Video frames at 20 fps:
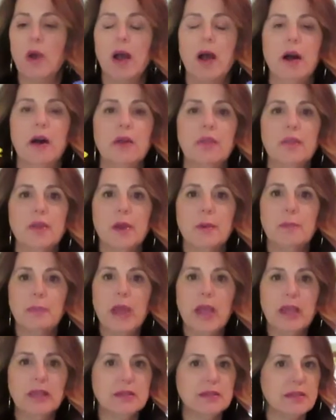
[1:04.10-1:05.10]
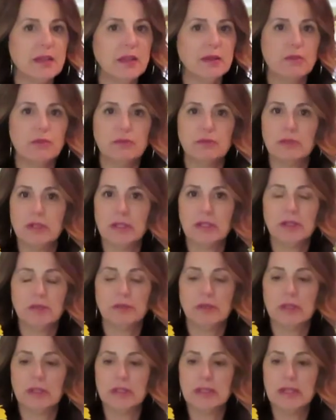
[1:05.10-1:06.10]
well. They're painted really,
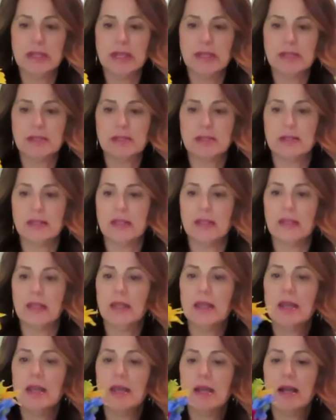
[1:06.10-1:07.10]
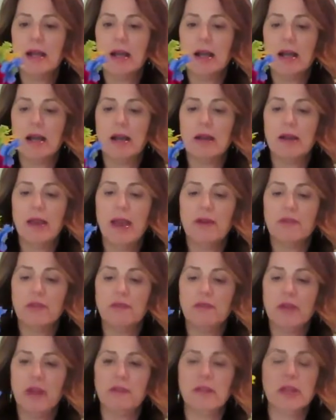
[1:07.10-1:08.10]
really nicely. Uh, have a
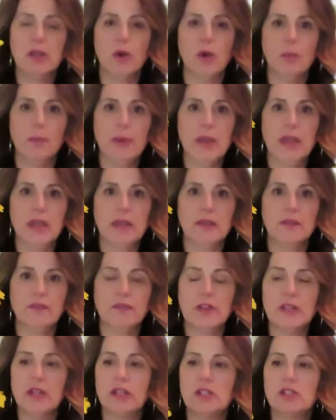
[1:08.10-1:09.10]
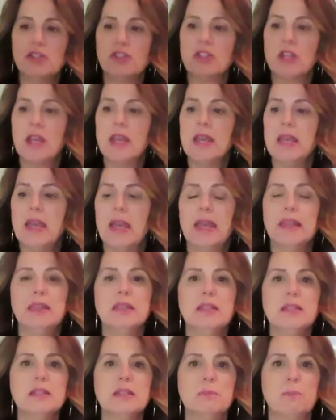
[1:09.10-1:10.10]
very opaque finish. And
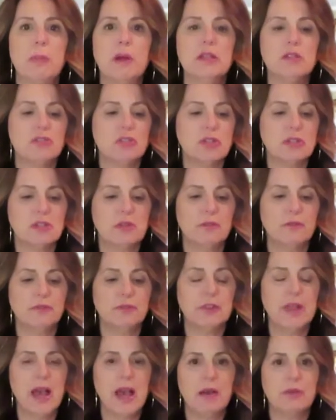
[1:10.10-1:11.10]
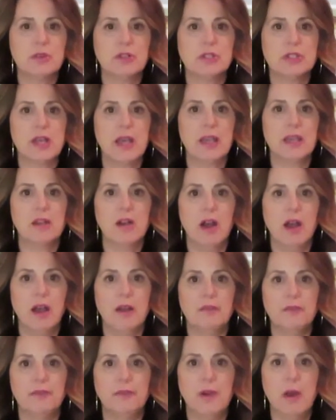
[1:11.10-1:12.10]
these bunches of flowers I
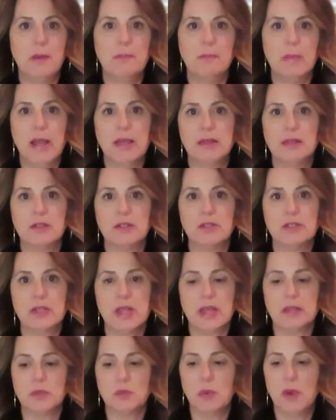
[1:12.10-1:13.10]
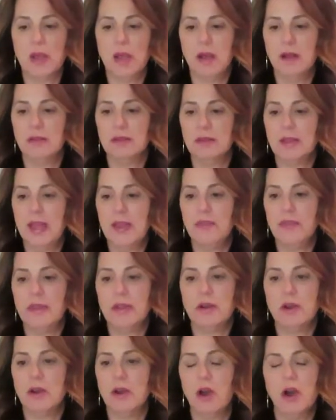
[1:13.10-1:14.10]
got from Michaels as well. And
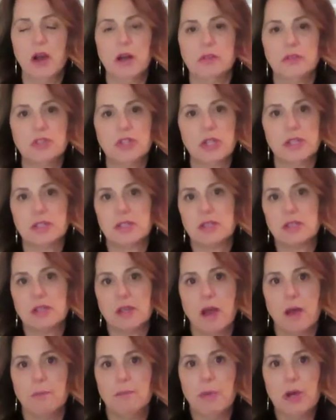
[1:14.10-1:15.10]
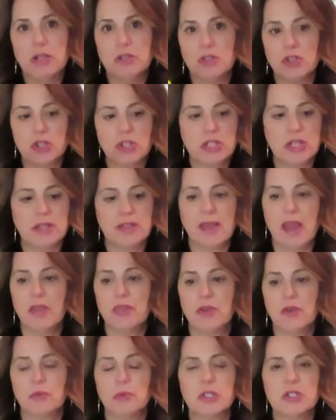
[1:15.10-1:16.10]
they're all just a bunch
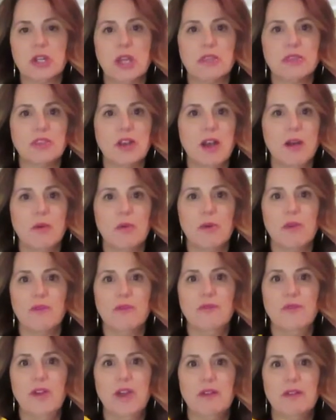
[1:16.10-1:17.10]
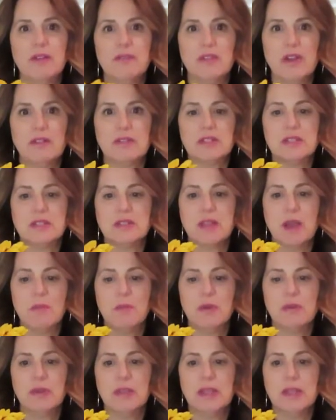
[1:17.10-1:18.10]
together, which I thought were very, very
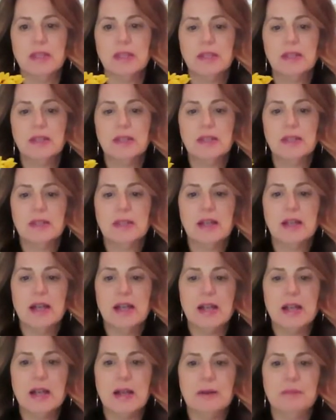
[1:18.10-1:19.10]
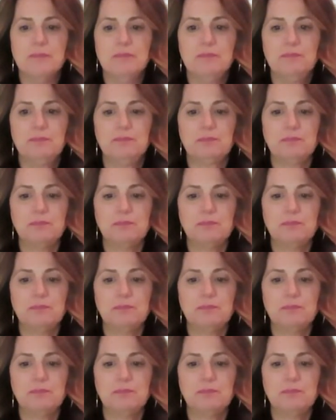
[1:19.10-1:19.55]
summery. Um,